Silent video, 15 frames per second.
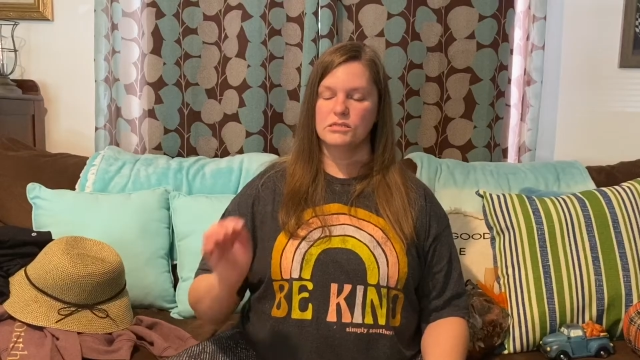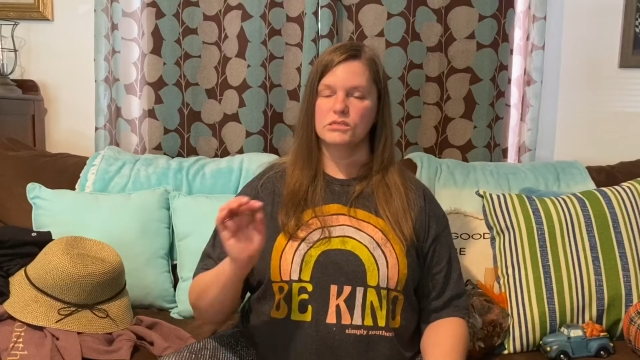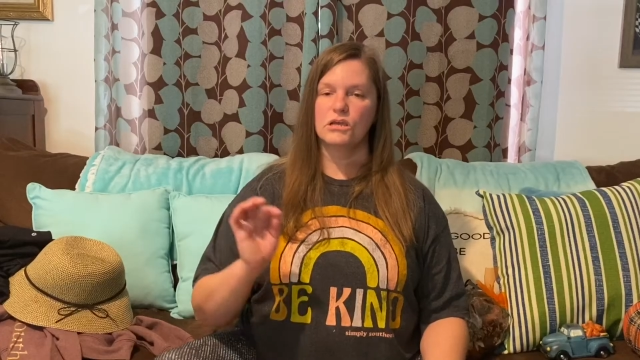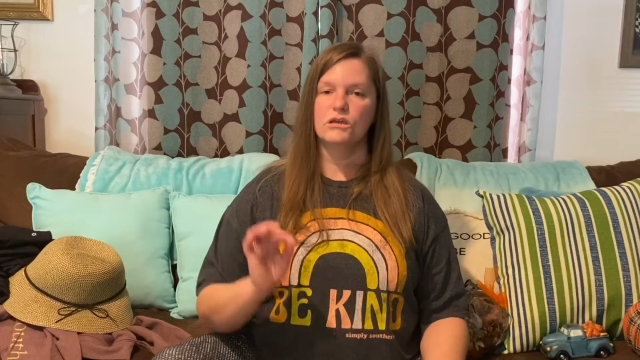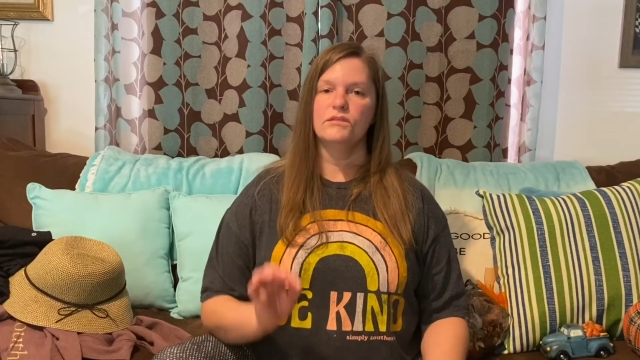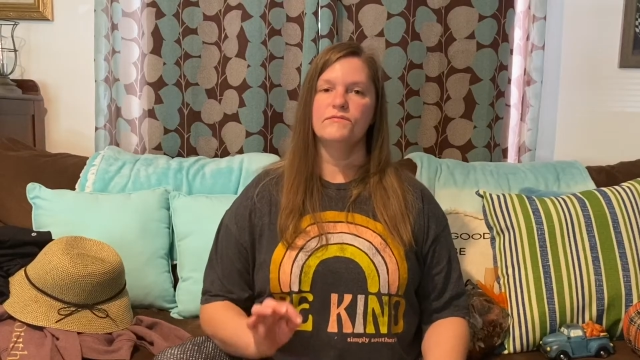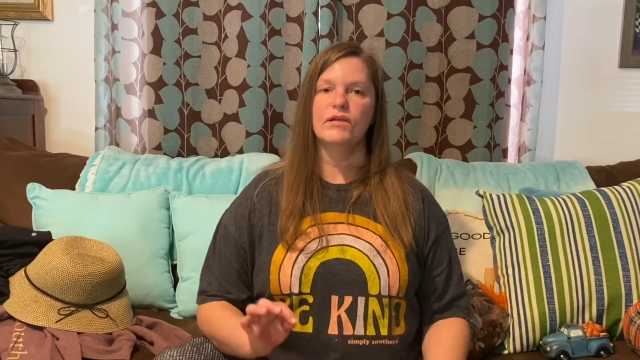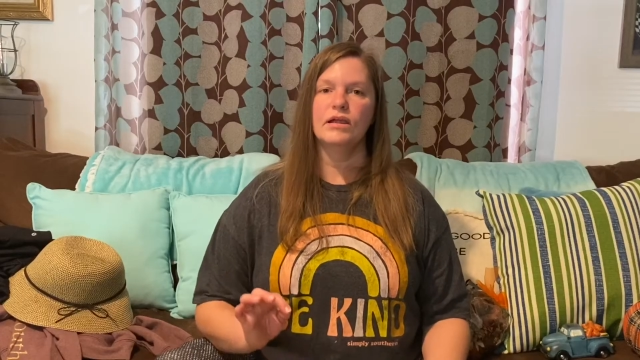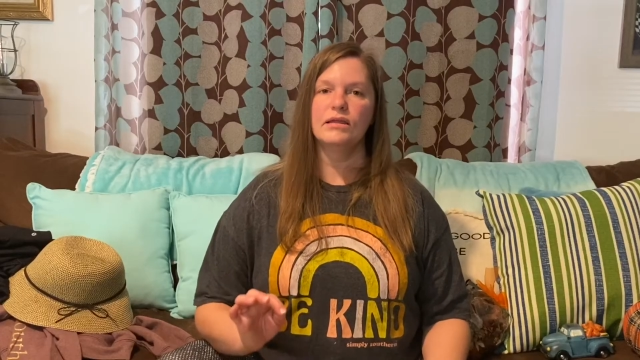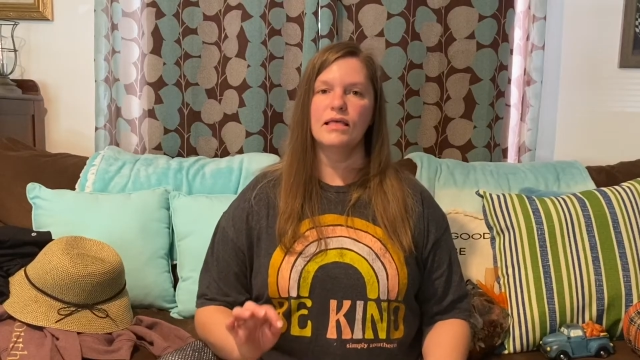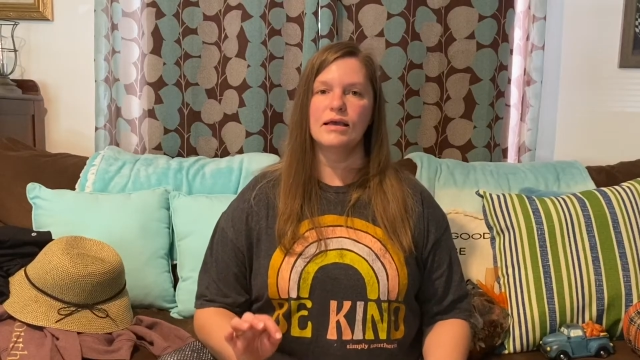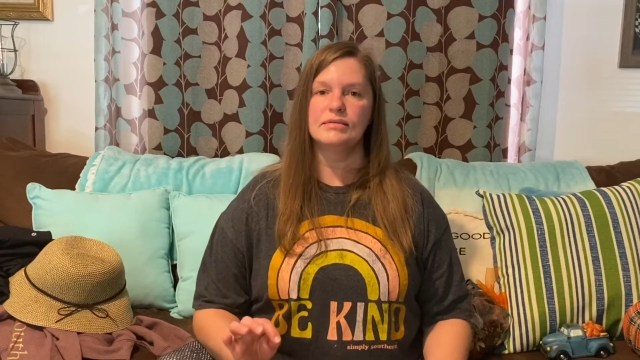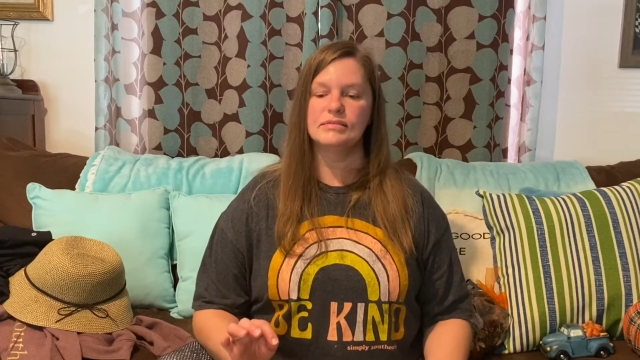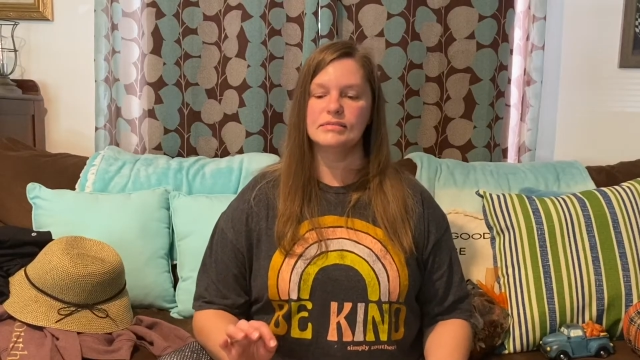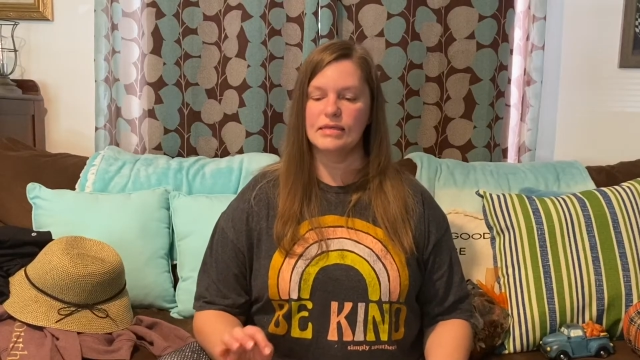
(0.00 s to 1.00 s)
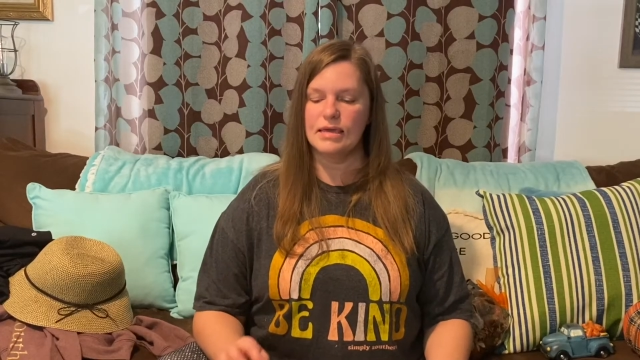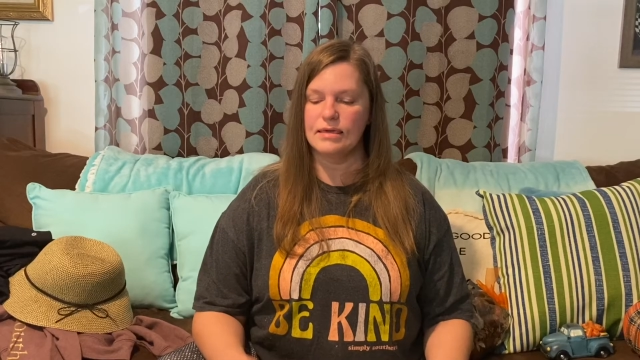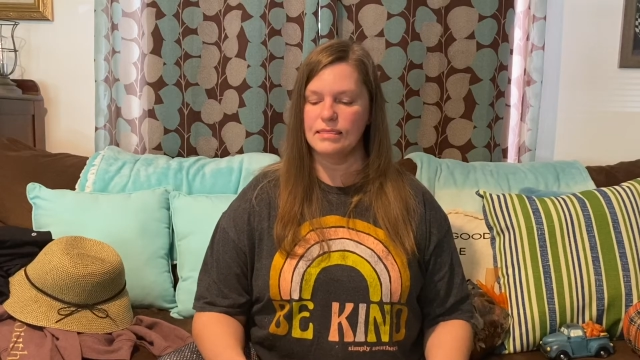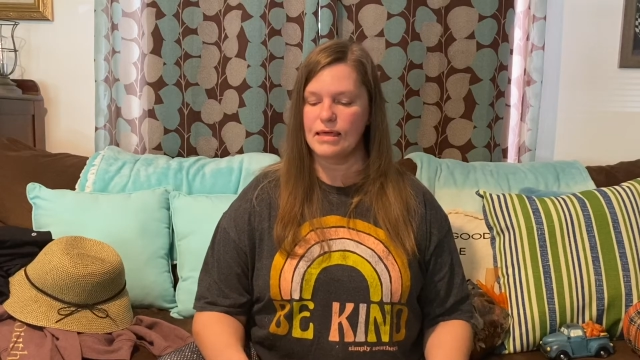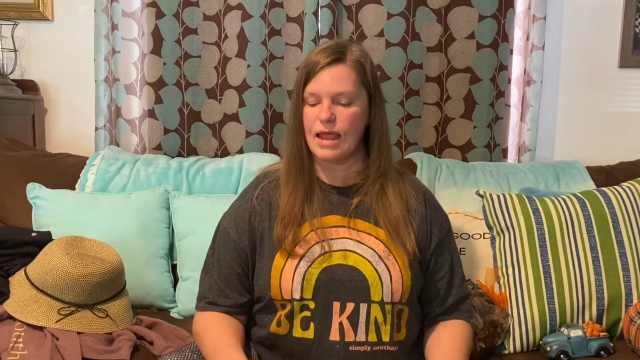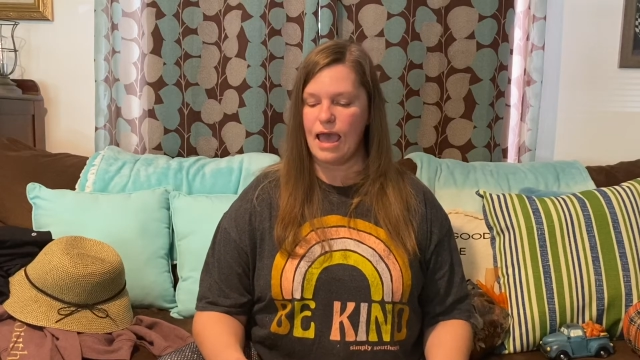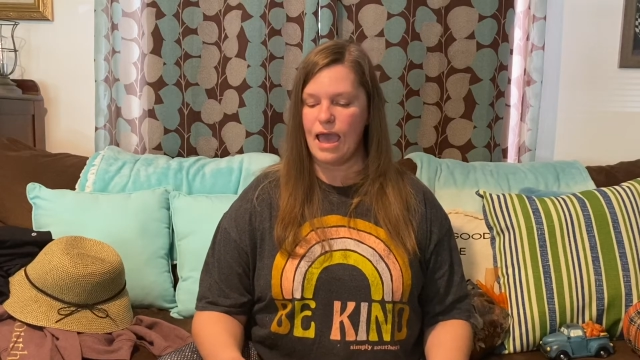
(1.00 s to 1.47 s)
So the very last
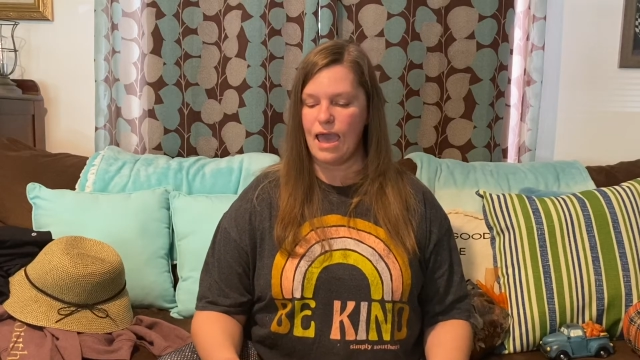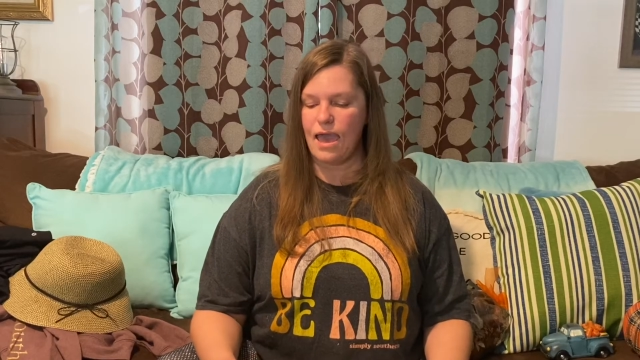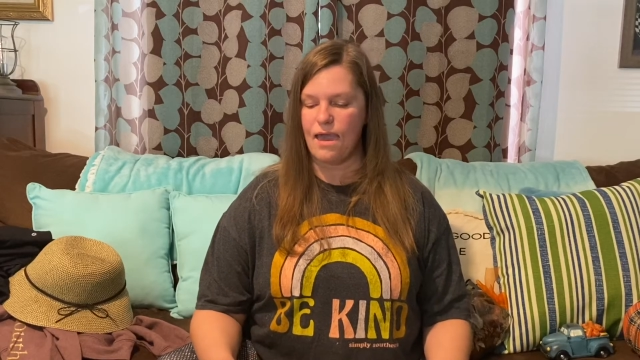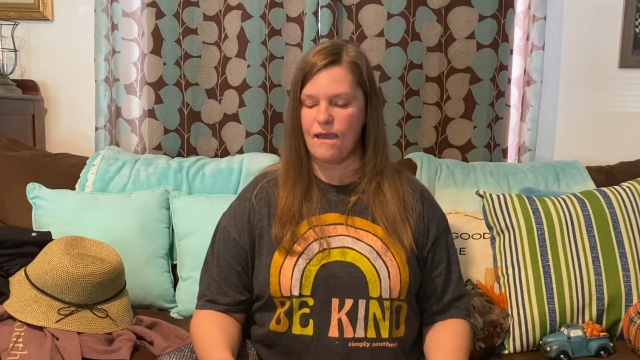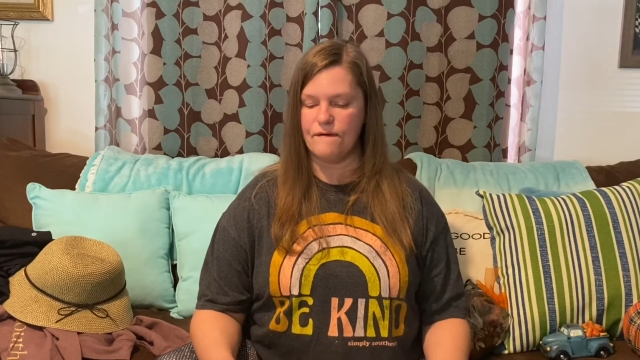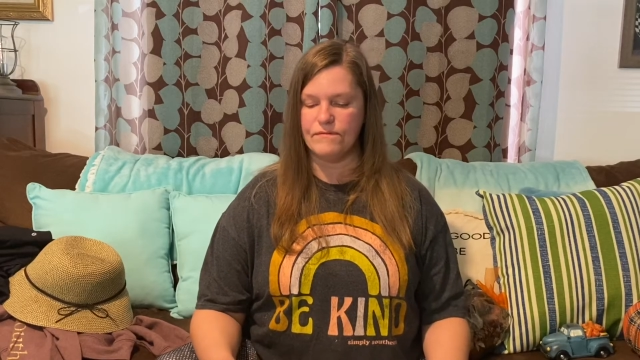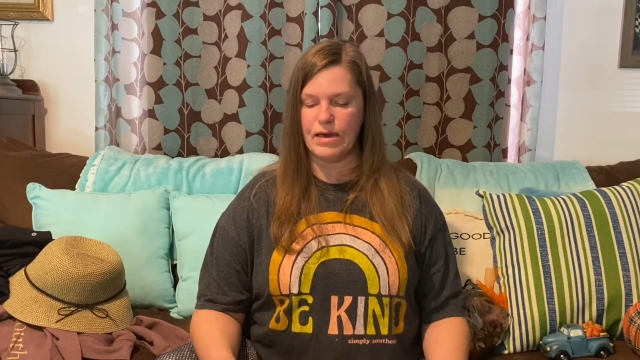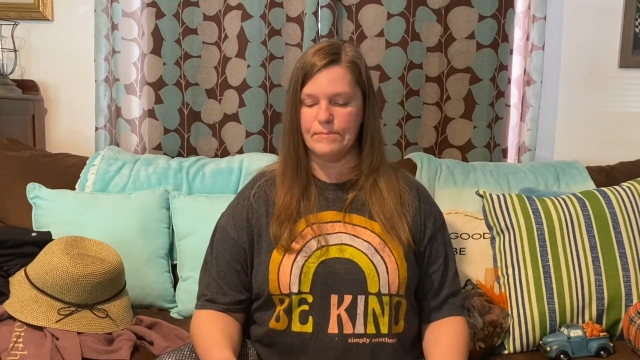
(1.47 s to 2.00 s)
thing that I have,